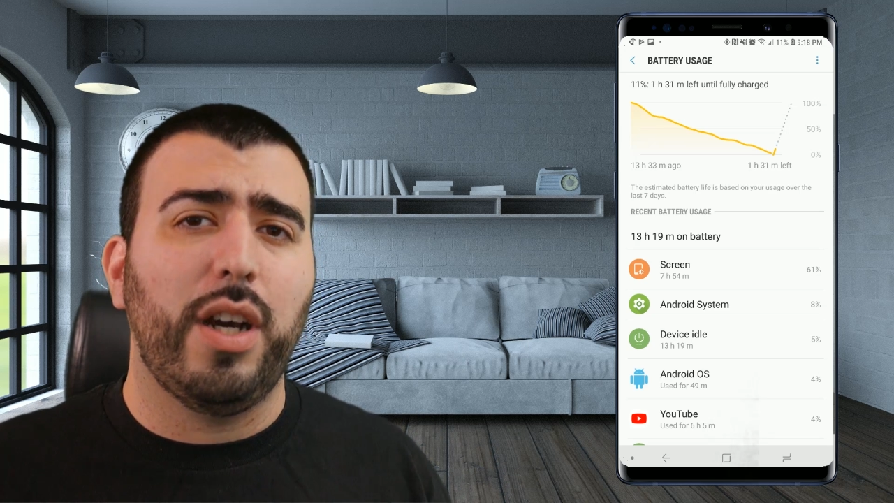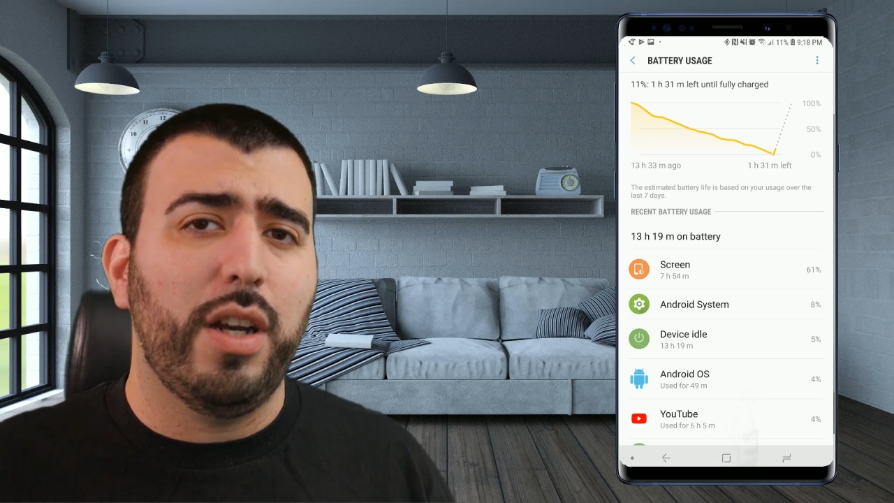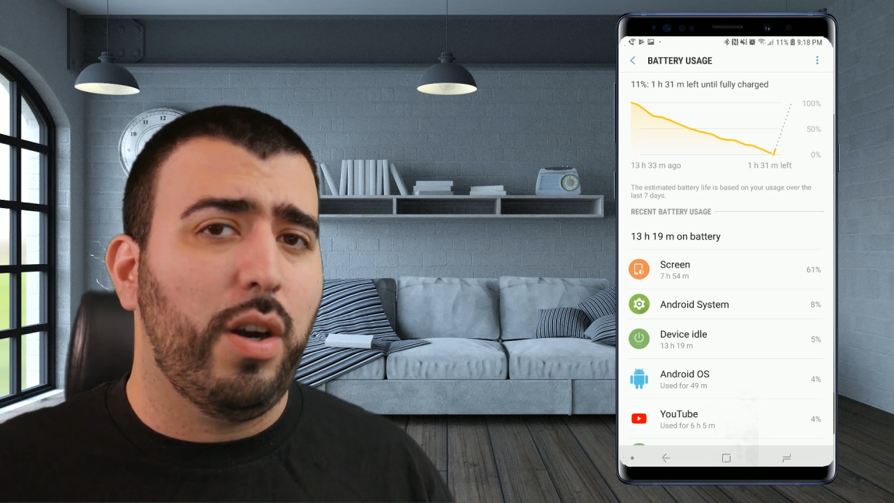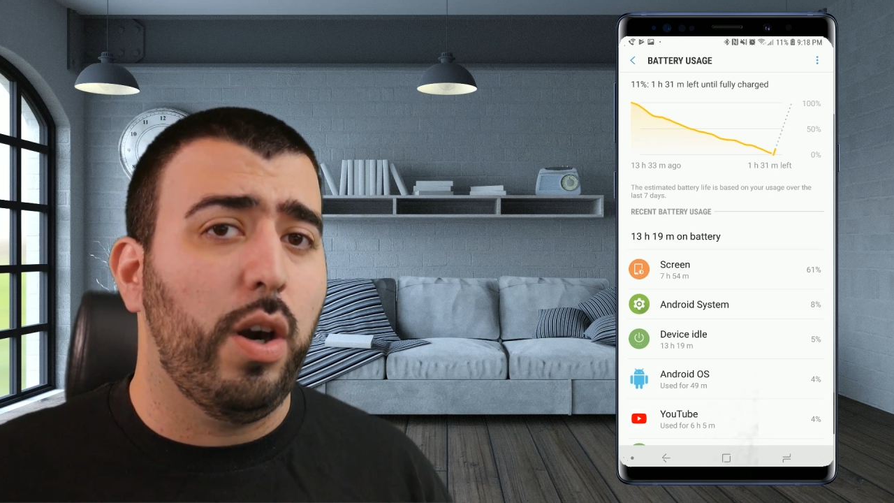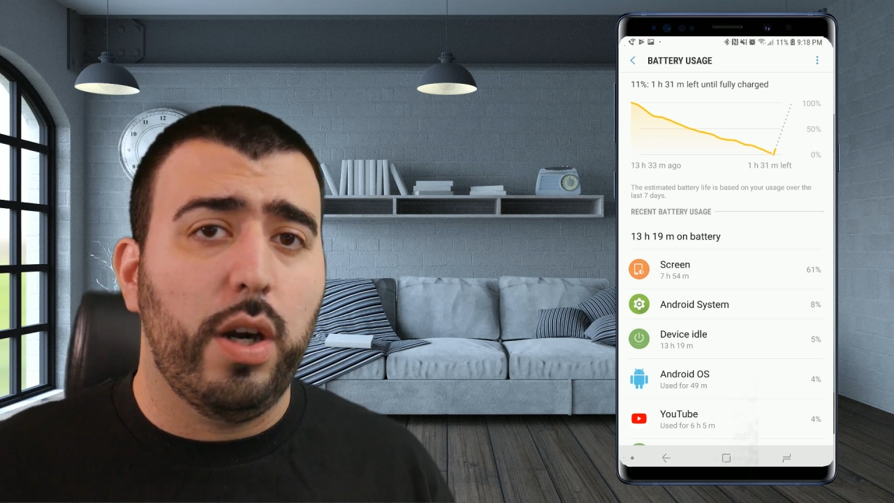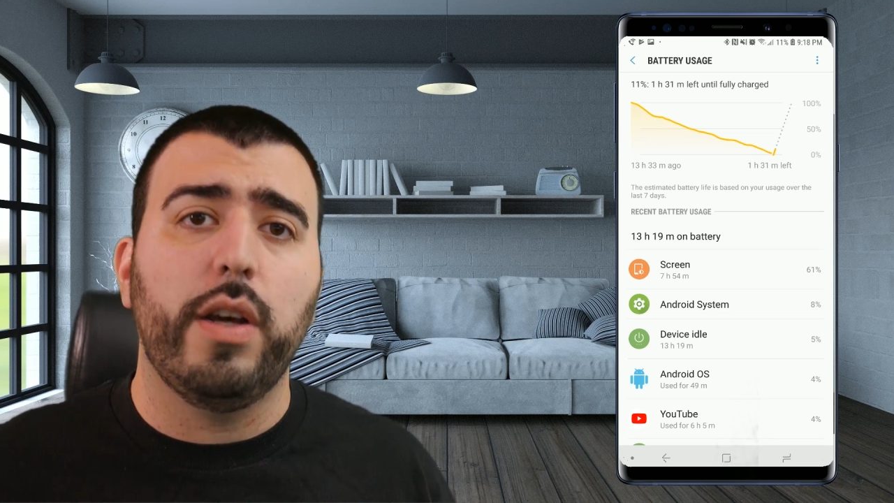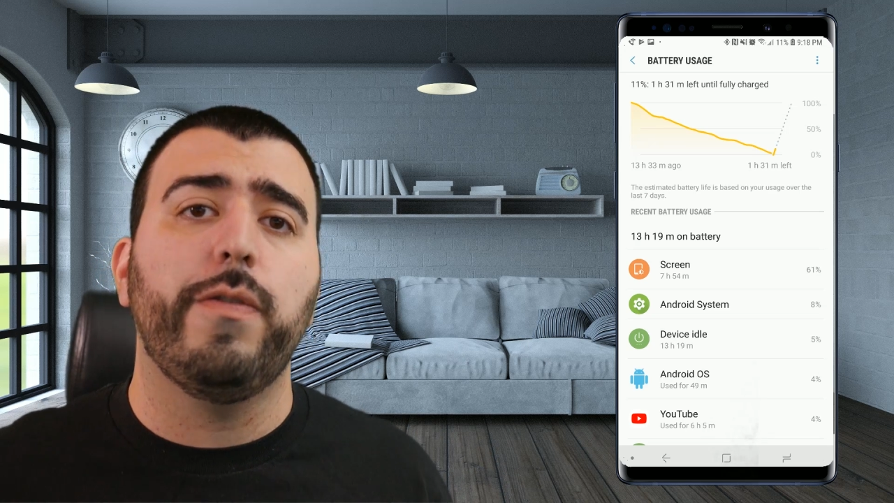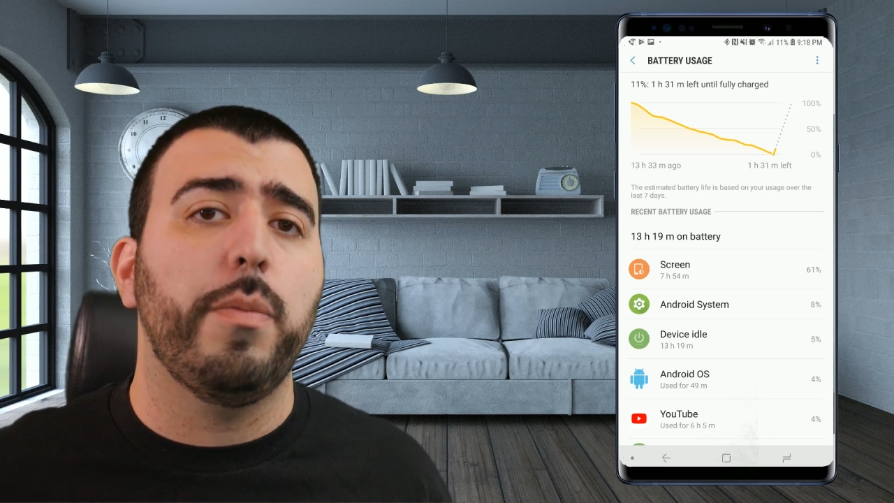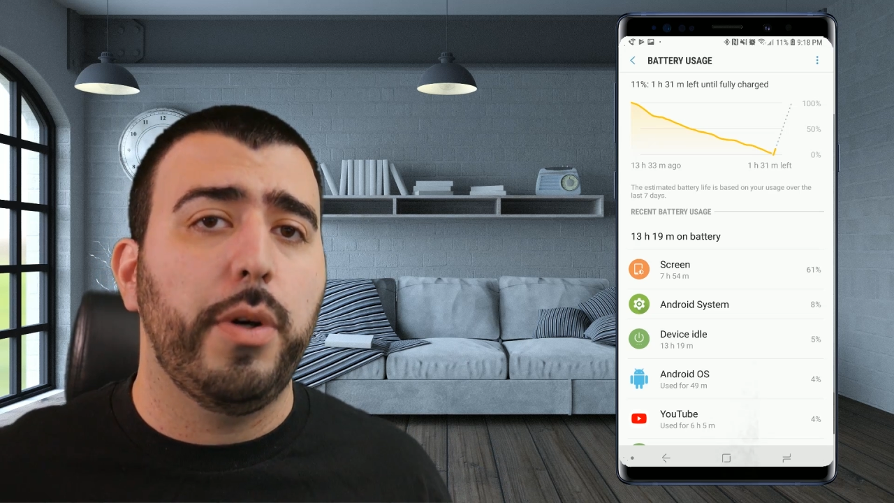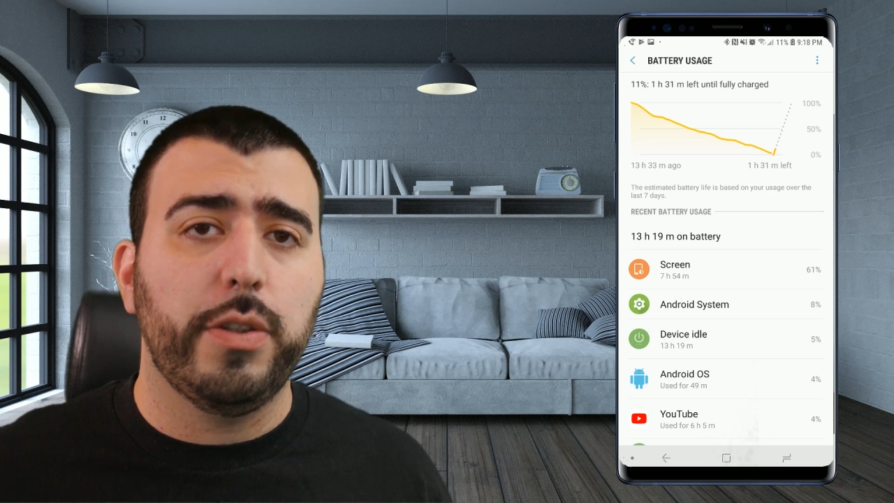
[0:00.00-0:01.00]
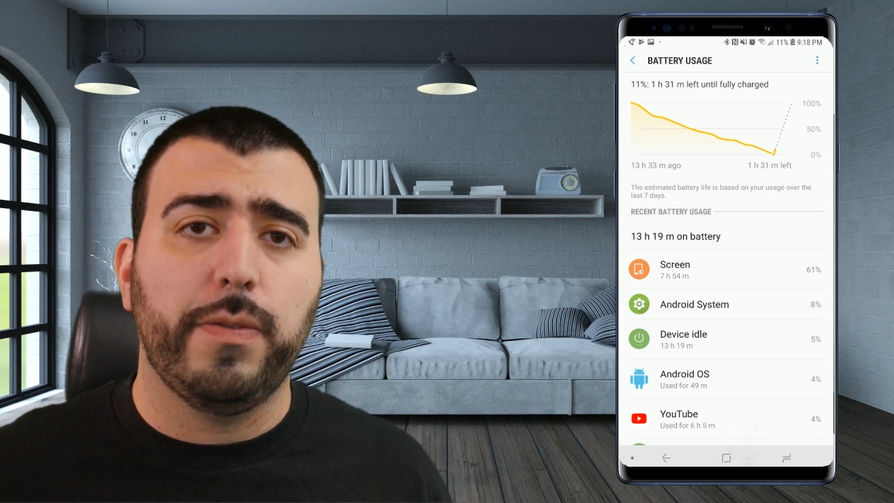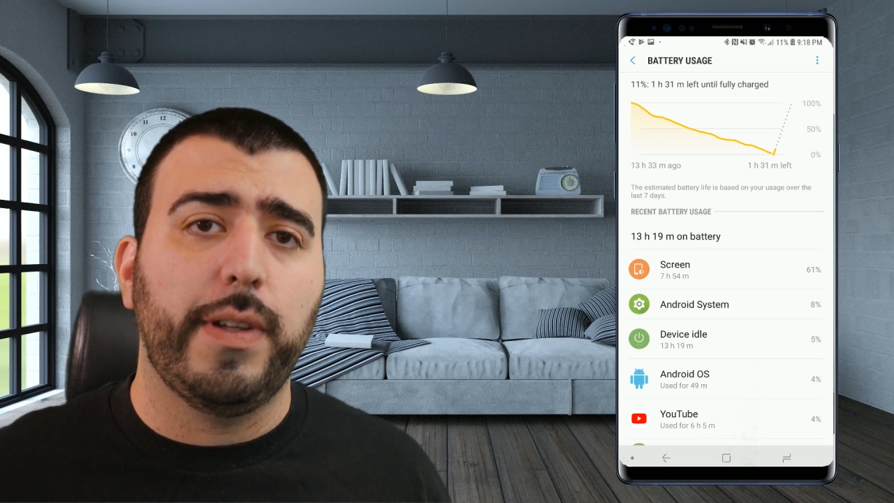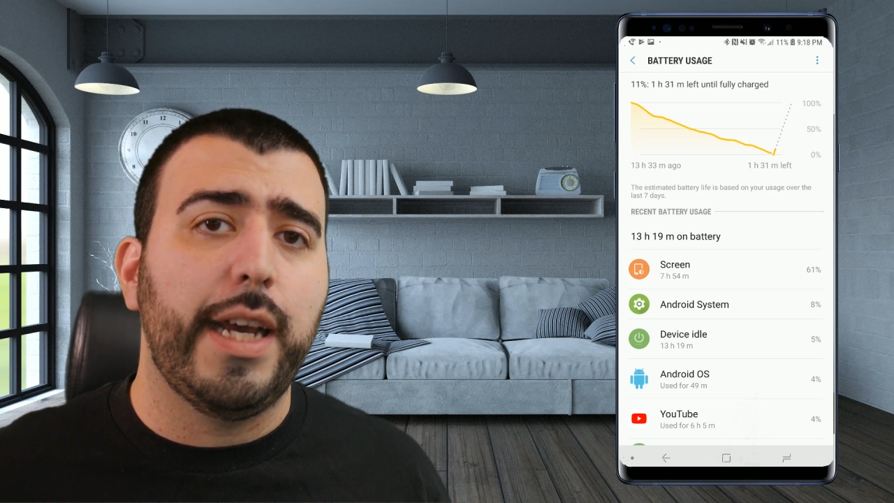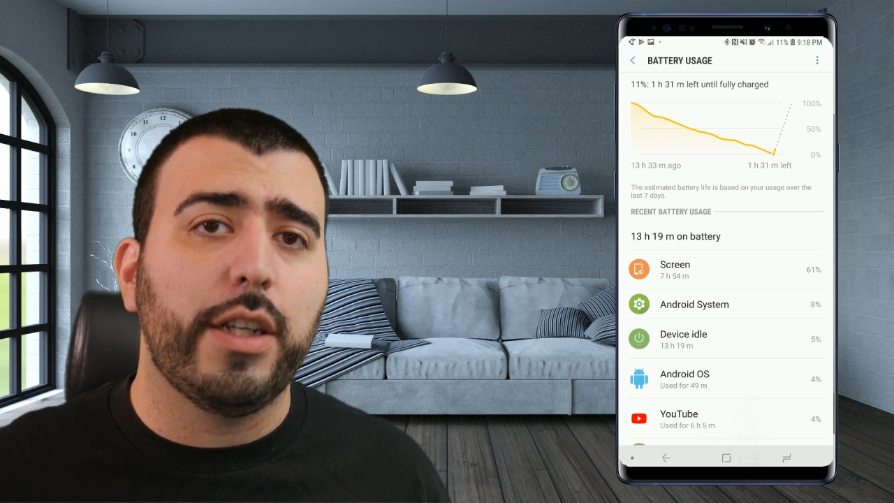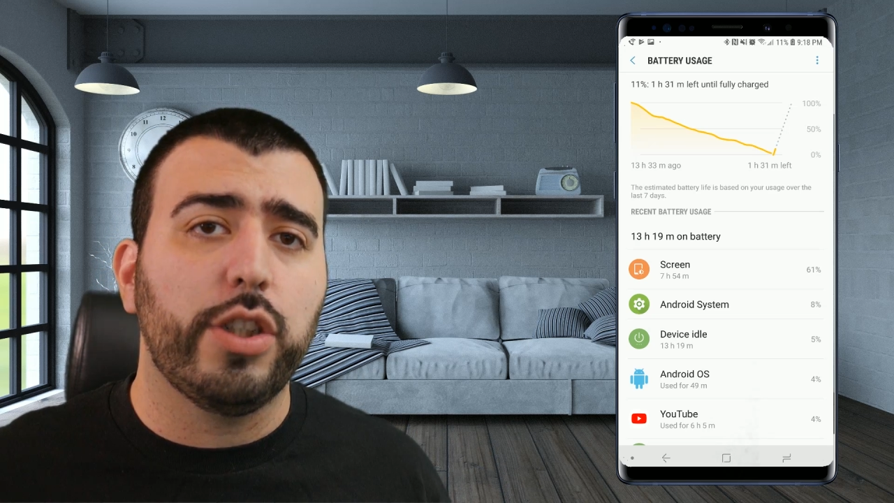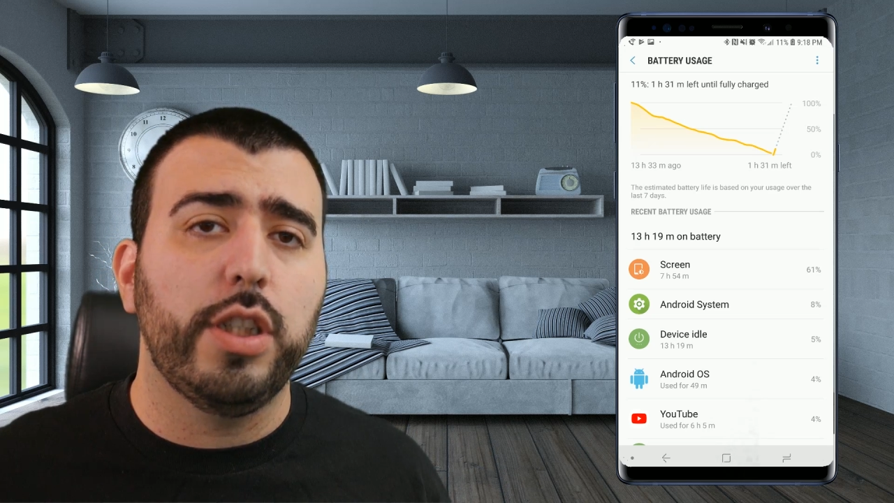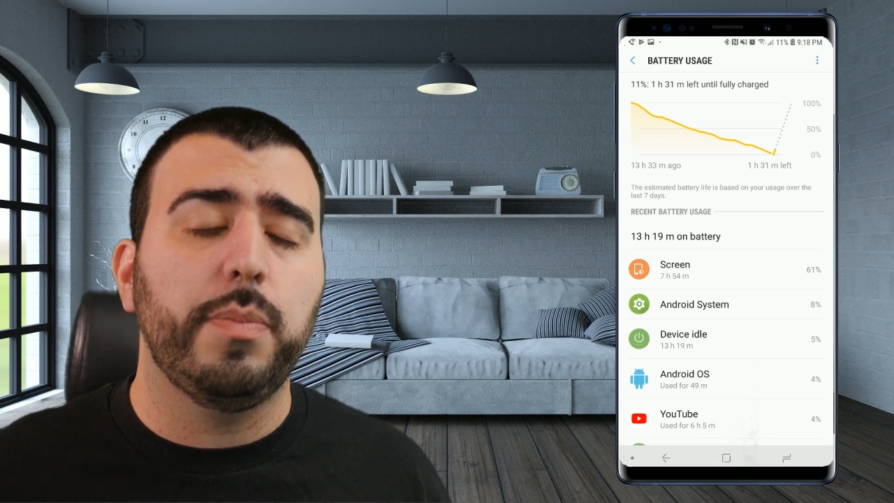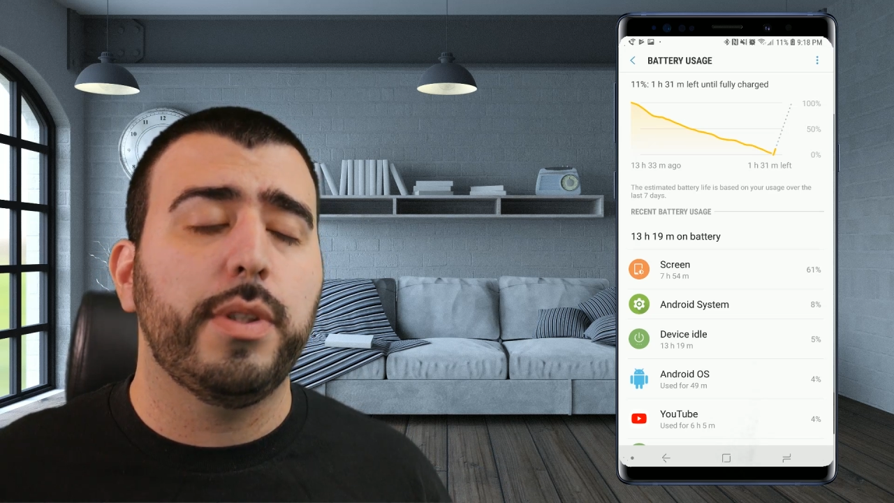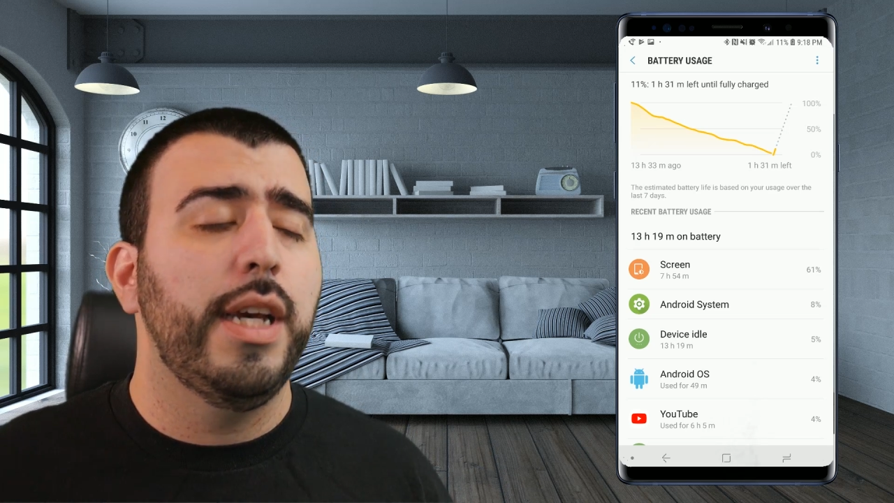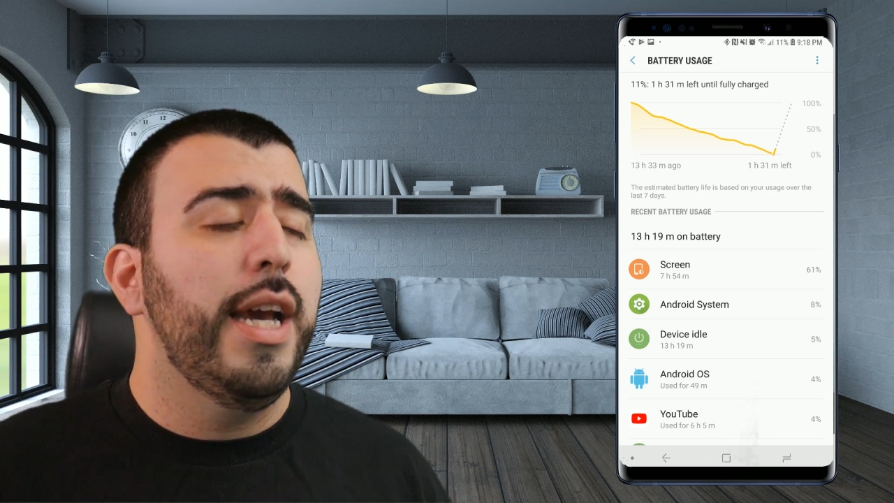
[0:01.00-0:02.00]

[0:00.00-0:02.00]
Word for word: unheard of for most flagships,